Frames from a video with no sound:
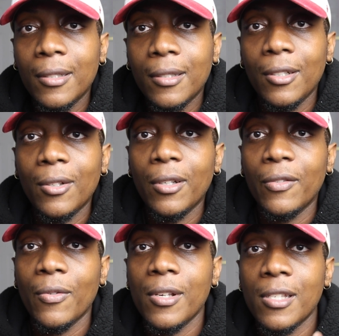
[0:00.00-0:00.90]
you know, your
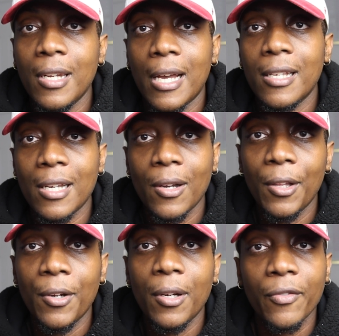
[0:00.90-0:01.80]
voice to not sound
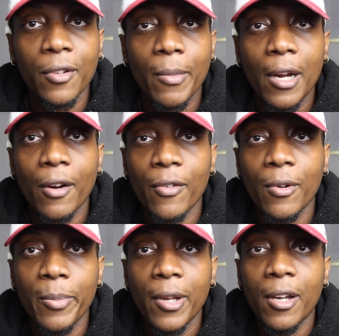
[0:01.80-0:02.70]
clear enough for the microphone
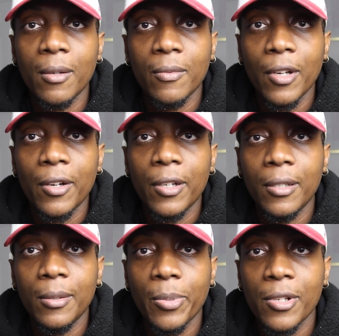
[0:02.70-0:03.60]
to pick up
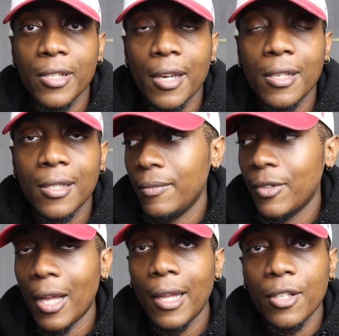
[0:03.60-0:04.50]
very precise.
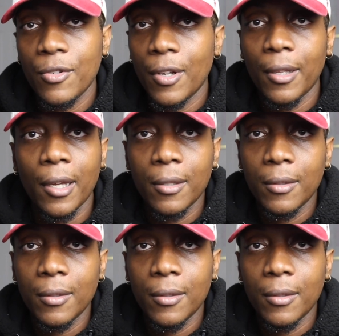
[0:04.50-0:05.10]
So I like to drink like,